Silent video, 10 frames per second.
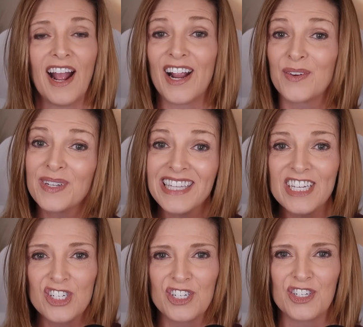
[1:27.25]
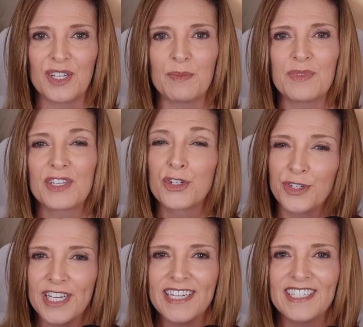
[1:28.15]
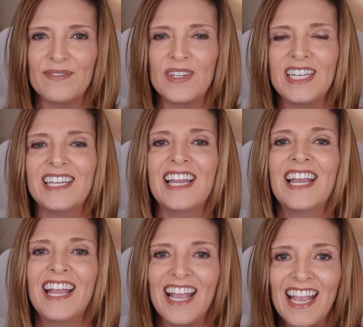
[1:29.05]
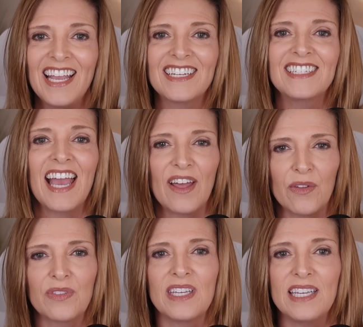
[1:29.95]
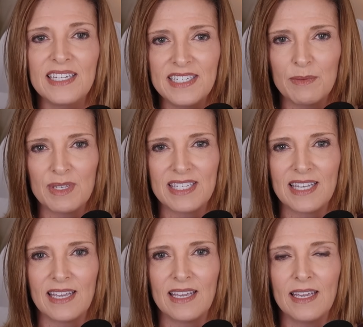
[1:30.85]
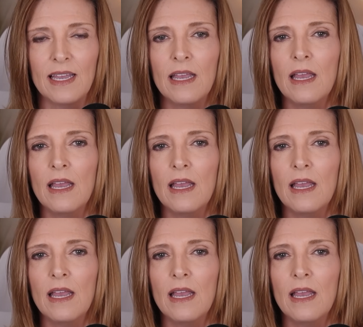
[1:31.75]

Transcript: our relationships, creativity, and healthy intimacy.